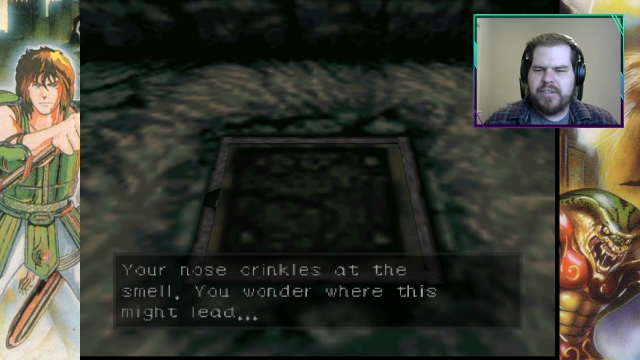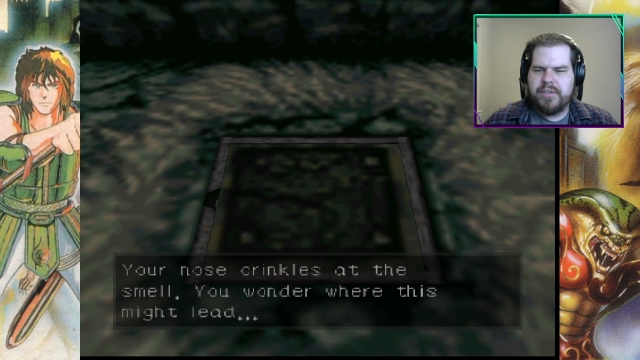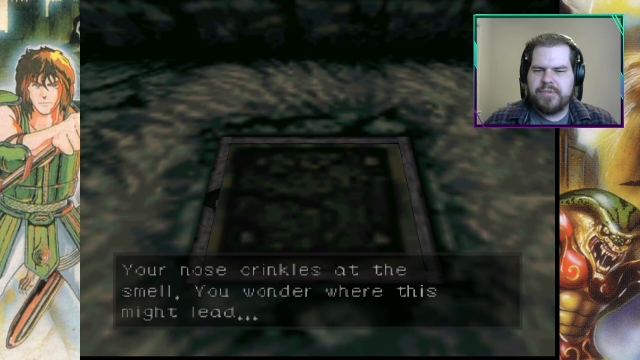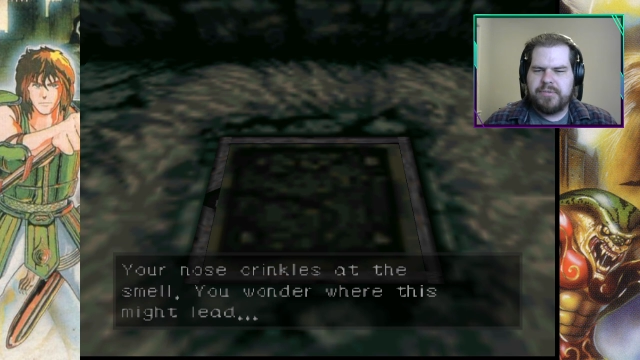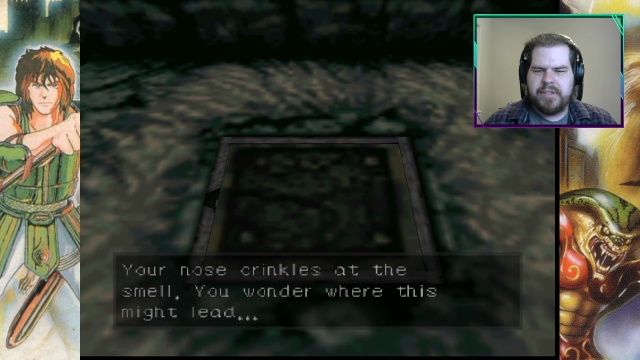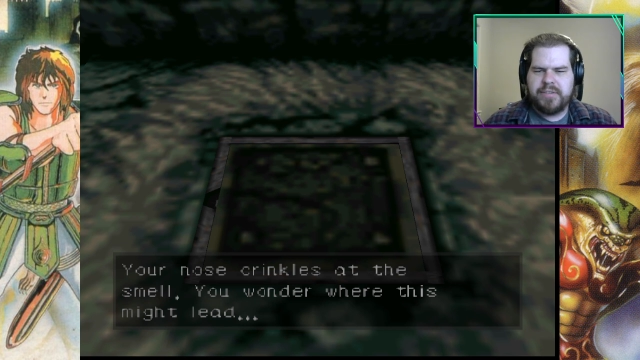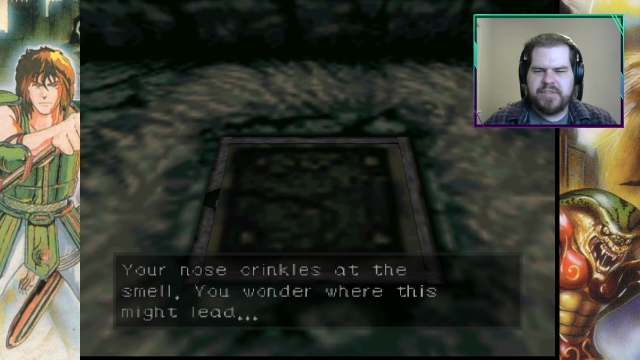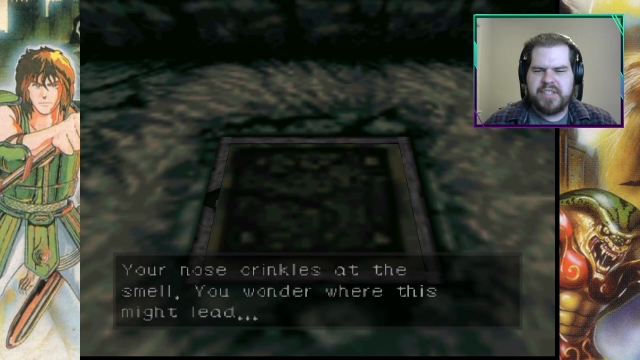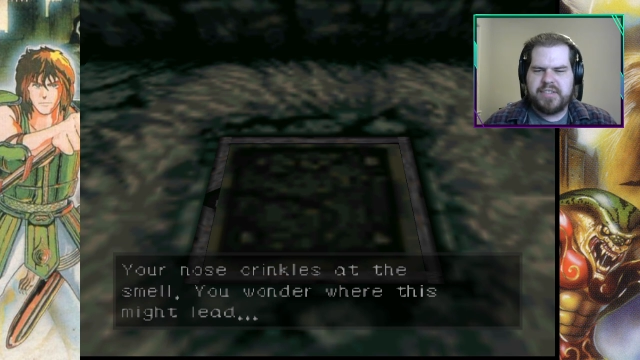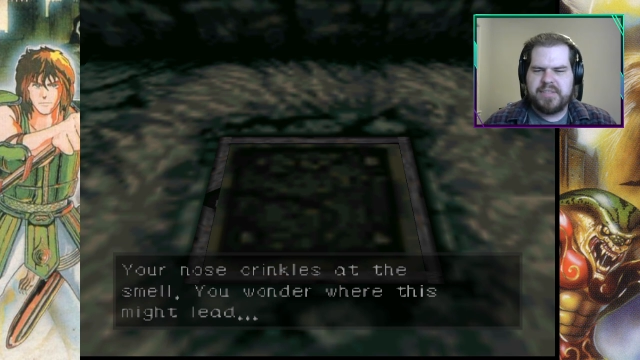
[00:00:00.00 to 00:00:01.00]
nose crinkles
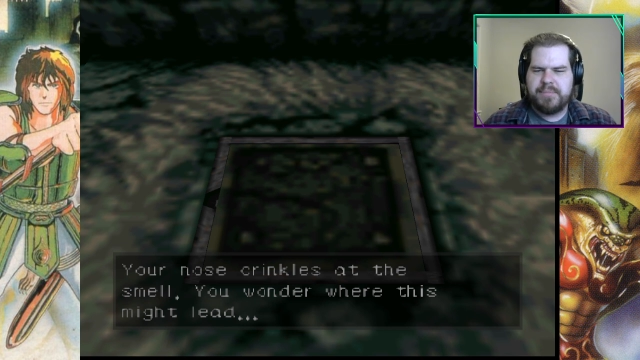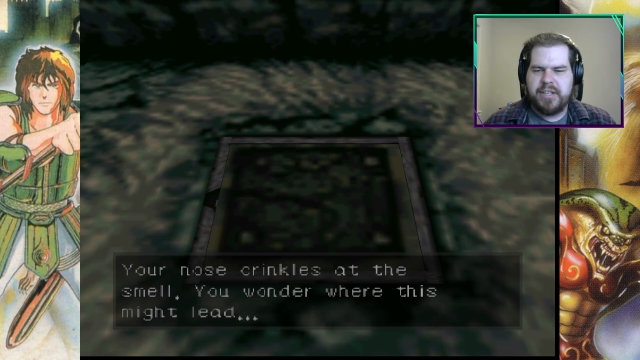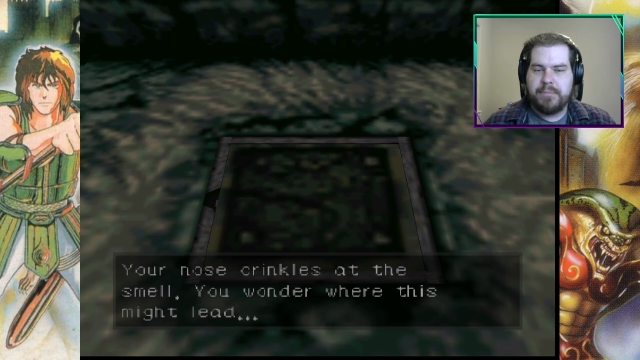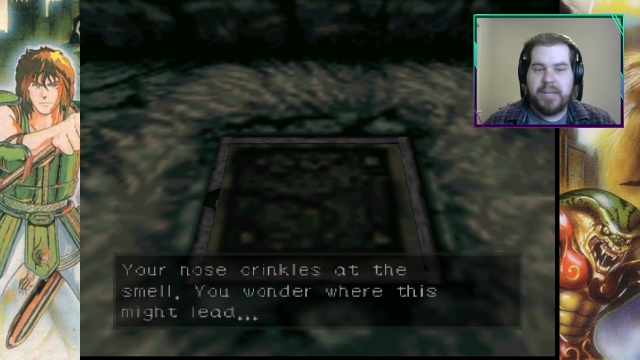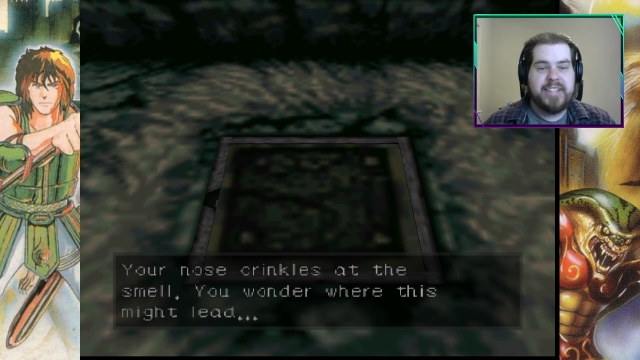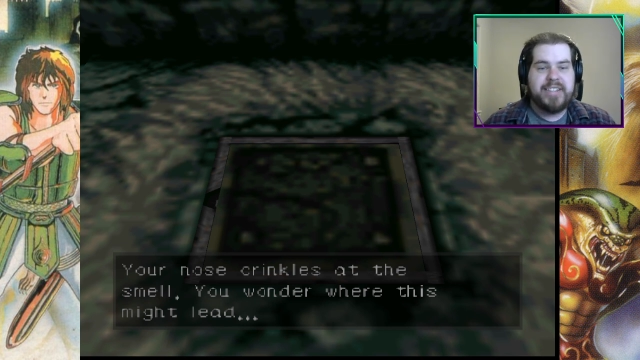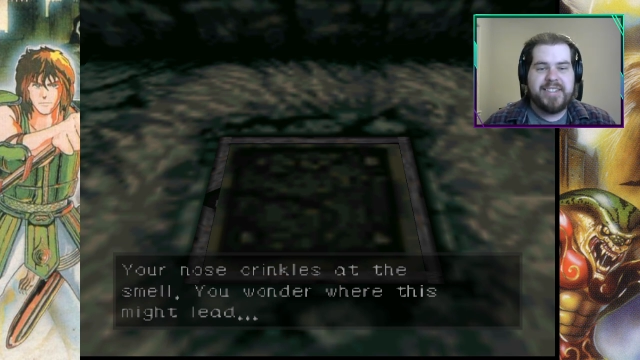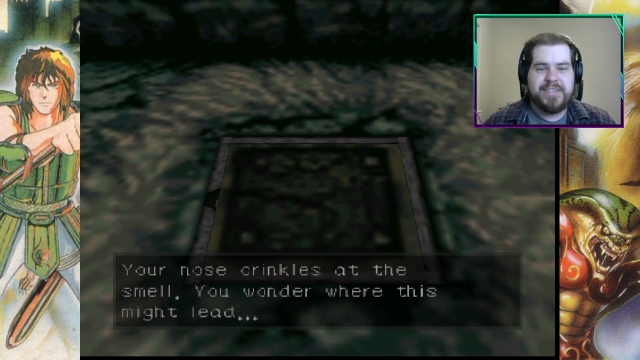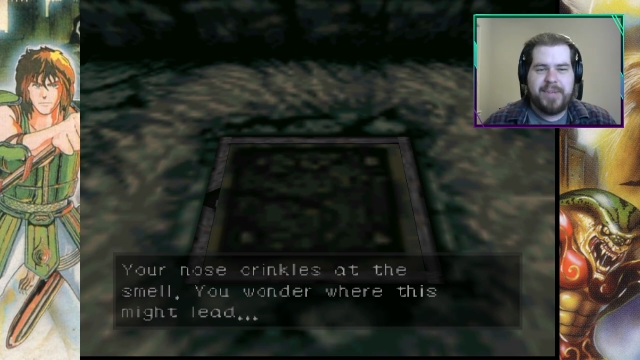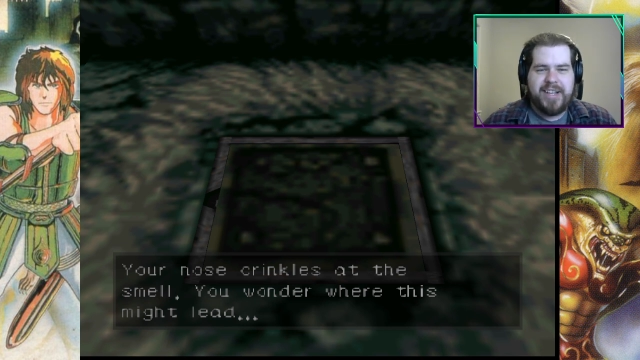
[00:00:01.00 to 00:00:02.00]
at the smell. Mine did
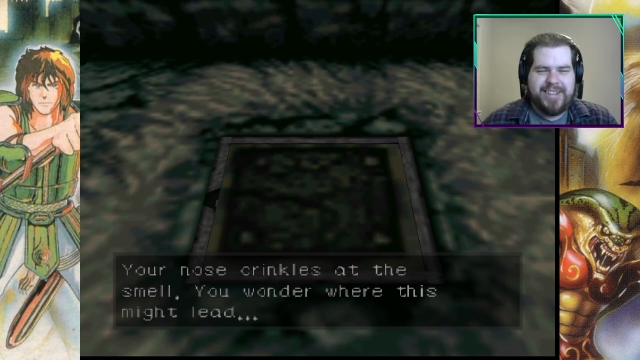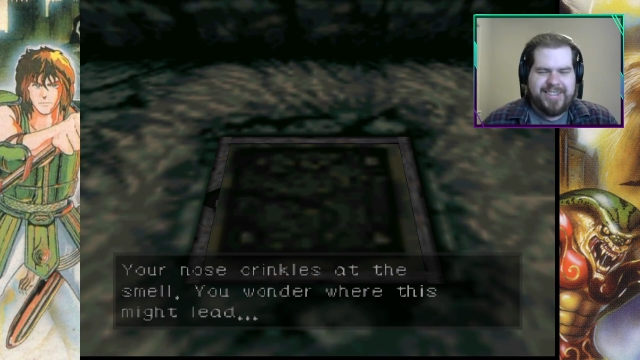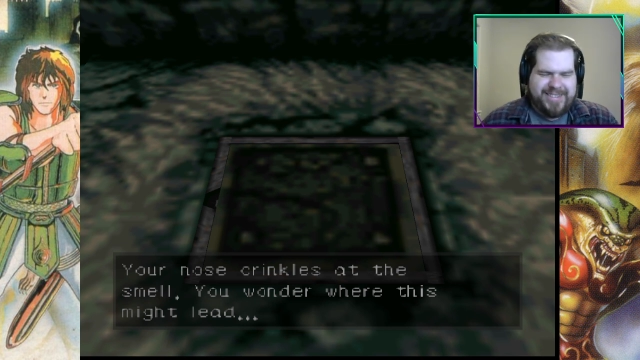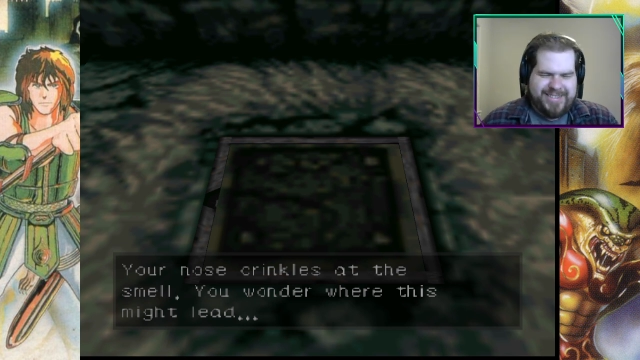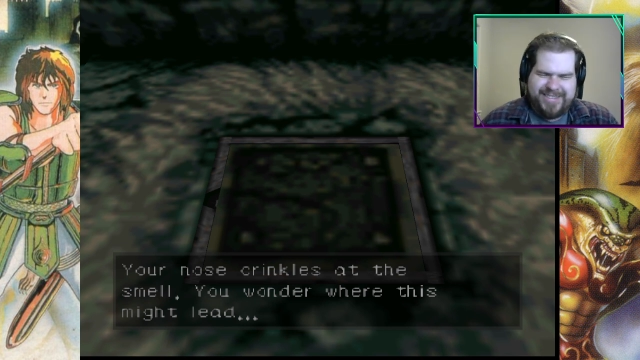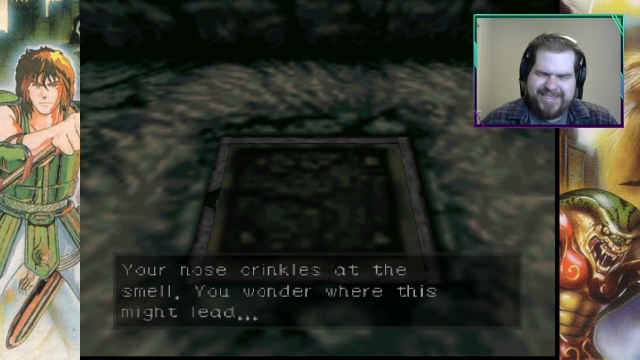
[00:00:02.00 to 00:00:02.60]
as well.